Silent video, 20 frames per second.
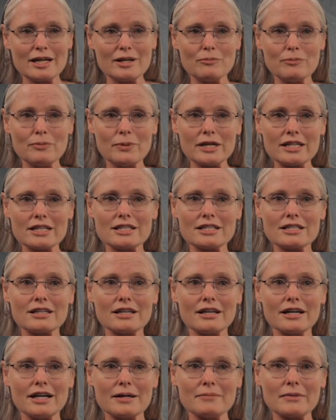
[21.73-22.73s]
But
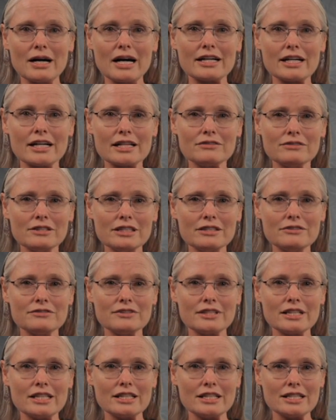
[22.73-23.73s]
I kind of
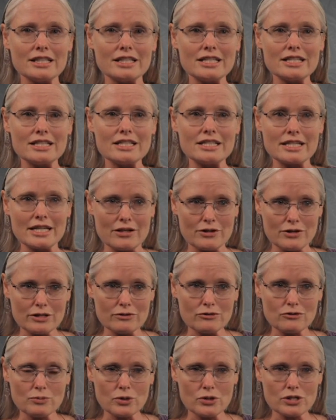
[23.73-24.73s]
live in
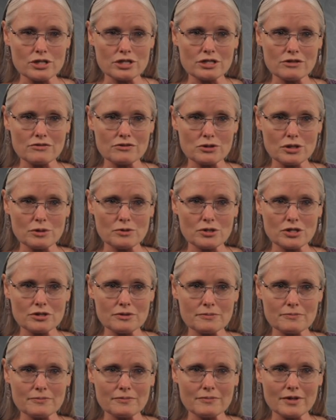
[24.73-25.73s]
narrative portions of scripture,